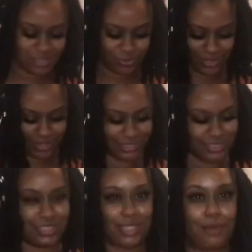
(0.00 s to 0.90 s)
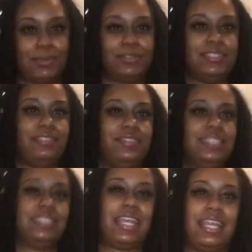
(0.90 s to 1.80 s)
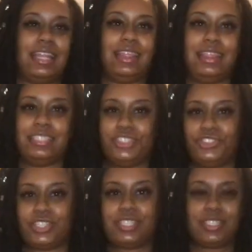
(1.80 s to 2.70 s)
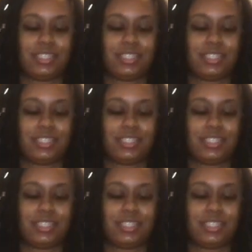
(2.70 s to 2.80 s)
to wear this because I'm most definitely taking this dress.